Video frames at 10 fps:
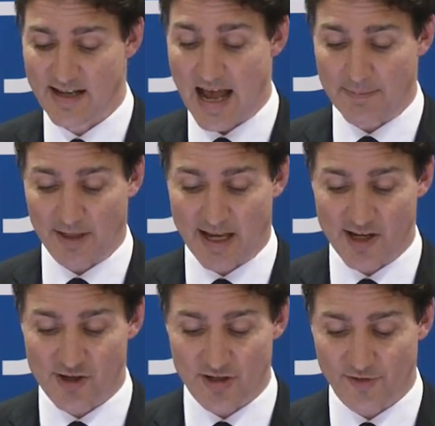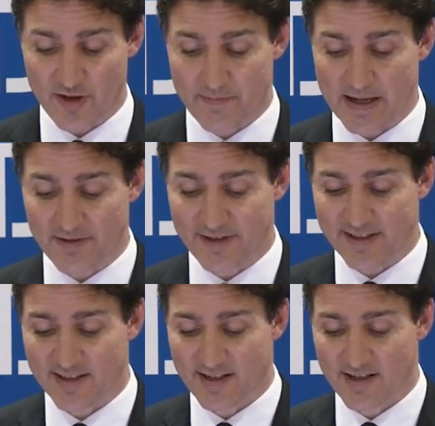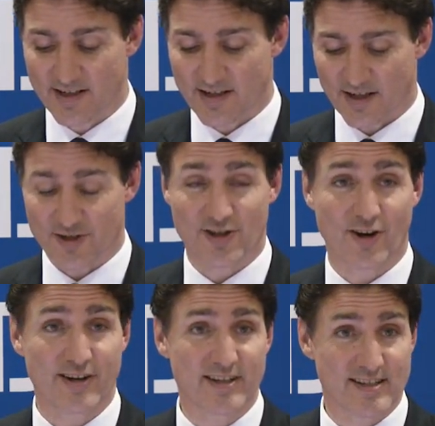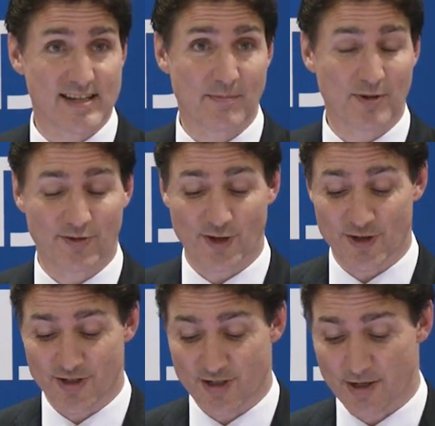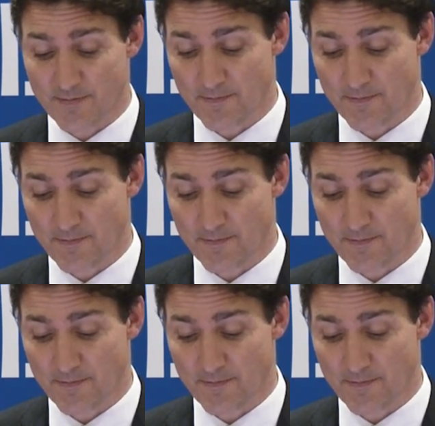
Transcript: Applications for the benefit are starting December 1st.